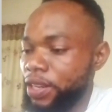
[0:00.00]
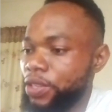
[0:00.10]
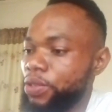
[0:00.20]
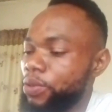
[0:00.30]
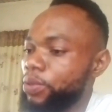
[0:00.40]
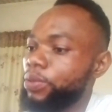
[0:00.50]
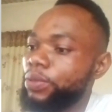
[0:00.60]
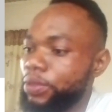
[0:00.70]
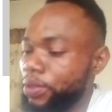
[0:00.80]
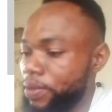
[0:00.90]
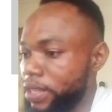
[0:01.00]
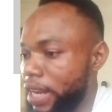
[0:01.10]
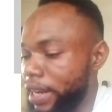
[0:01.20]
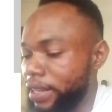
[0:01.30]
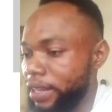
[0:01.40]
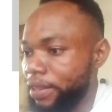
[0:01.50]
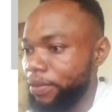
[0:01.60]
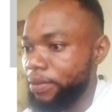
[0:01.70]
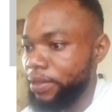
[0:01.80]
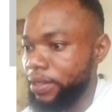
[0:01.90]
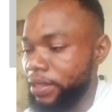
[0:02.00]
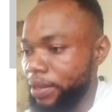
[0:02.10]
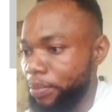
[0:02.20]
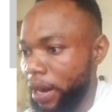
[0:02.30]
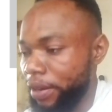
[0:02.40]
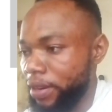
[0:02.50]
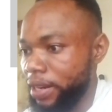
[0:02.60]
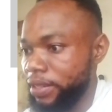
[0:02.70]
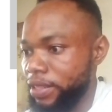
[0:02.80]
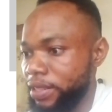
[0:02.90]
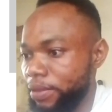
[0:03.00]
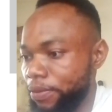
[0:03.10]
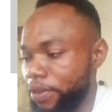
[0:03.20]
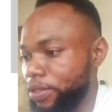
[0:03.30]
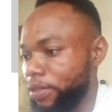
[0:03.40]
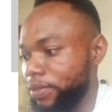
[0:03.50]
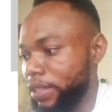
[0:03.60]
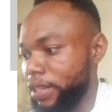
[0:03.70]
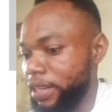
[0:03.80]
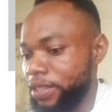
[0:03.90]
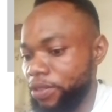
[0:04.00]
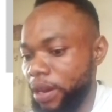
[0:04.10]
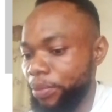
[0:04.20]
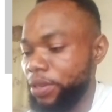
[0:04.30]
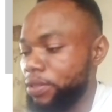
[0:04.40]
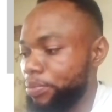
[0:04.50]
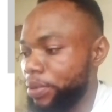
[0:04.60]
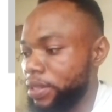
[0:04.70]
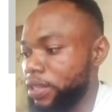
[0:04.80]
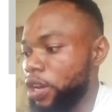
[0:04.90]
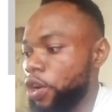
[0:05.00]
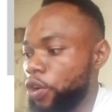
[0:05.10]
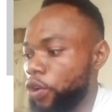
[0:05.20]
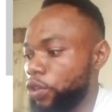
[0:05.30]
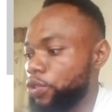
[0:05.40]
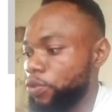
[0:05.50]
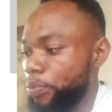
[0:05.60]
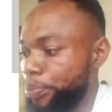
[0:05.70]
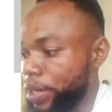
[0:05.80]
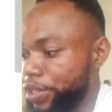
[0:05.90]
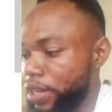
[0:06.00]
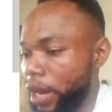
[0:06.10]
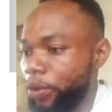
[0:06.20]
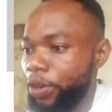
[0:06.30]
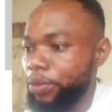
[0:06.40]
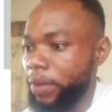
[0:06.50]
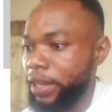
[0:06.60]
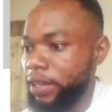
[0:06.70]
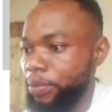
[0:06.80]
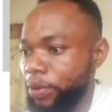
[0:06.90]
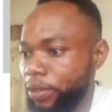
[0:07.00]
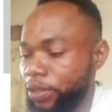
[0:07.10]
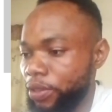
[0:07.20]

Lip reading: So you see that the background is in front of the text. So I'm going to press Ctrl page down on my keyboard.